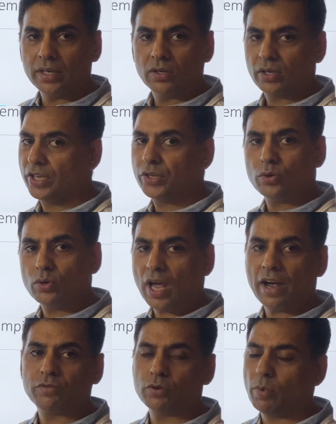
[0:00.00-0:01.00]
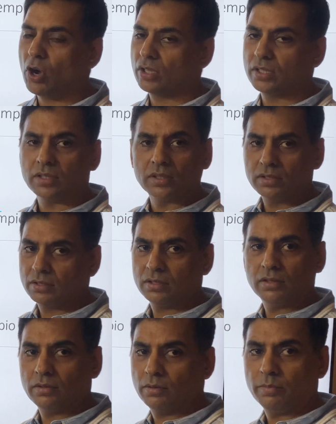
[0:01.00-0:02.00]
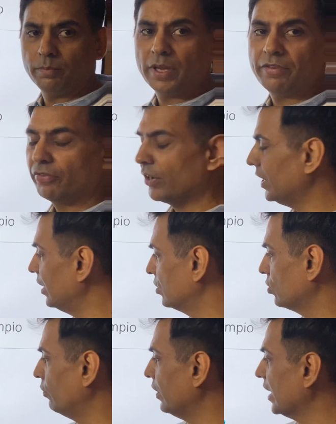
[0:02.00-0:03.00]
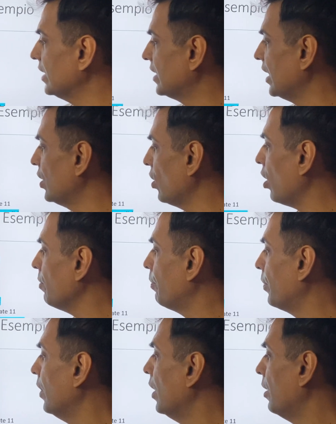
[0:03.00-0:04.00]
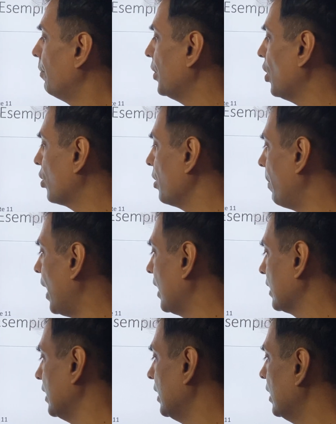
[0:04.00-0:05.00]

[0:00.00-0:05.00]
Okay, you don't have to bother. Be free. So we can say non preoccuparti.